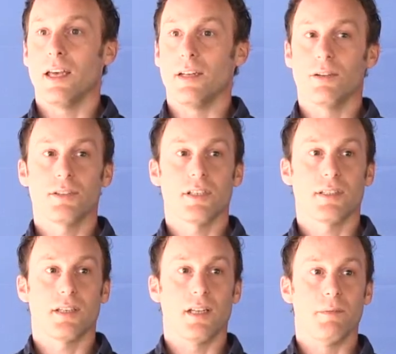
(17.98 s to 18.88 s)
And not
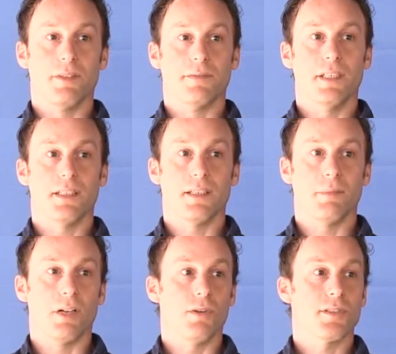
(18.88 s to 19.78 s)
just that I'm a
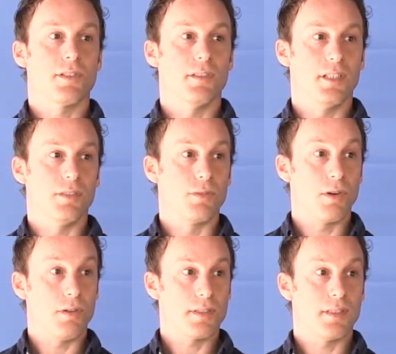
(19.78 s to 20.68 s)
victim, I also need to
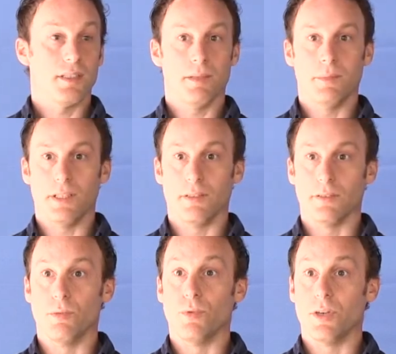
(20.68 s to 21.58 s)
constantly be
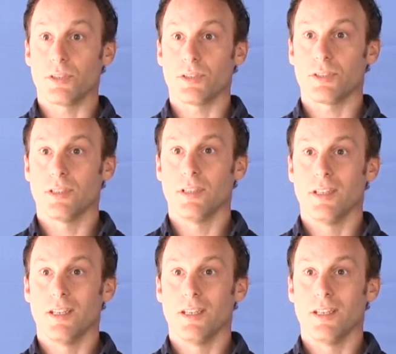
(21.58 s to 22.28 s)
on the watch.